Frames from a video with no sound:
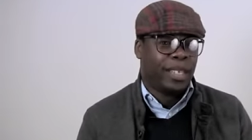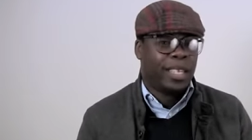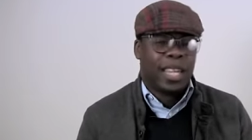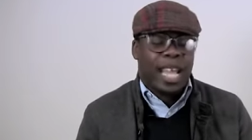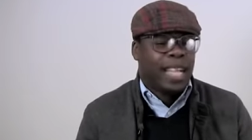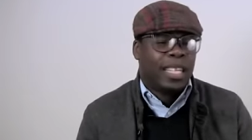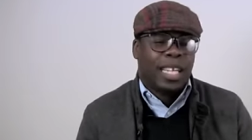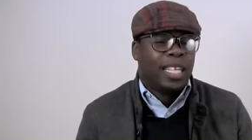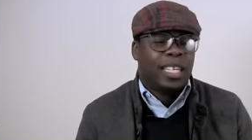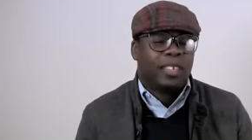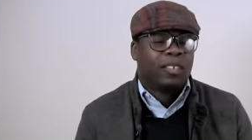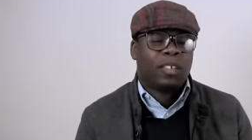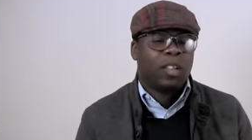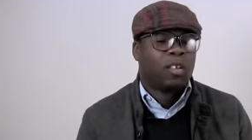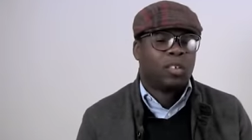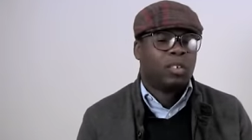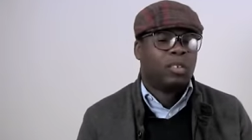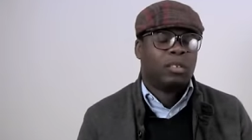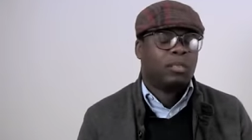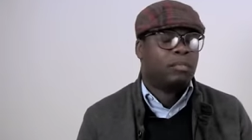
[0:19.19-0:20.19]
And I think that's
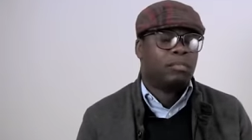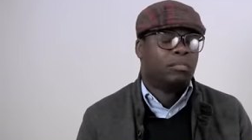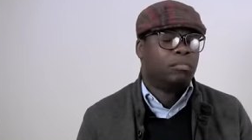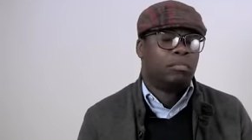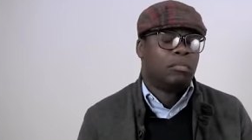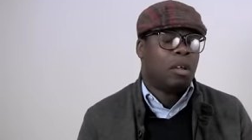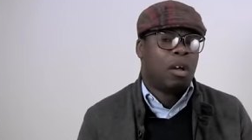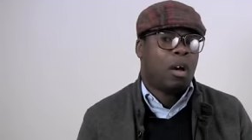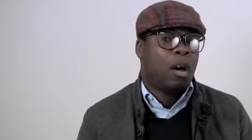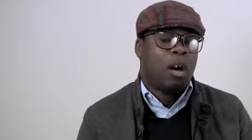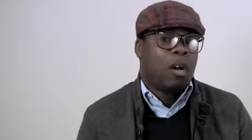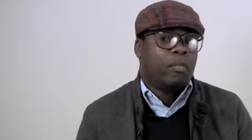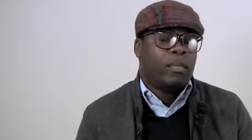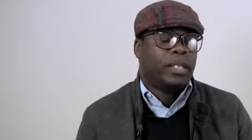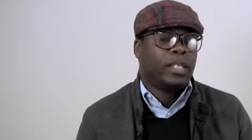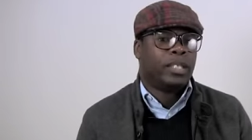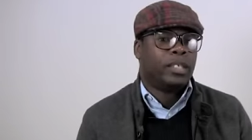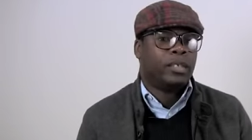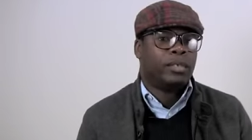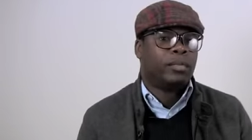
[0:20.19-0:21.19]
all
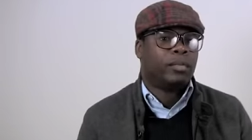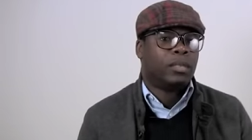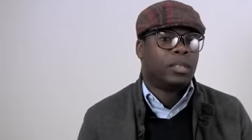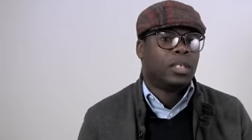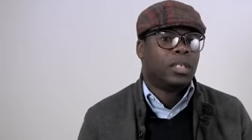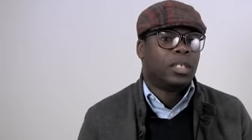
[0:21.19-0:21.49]
we do.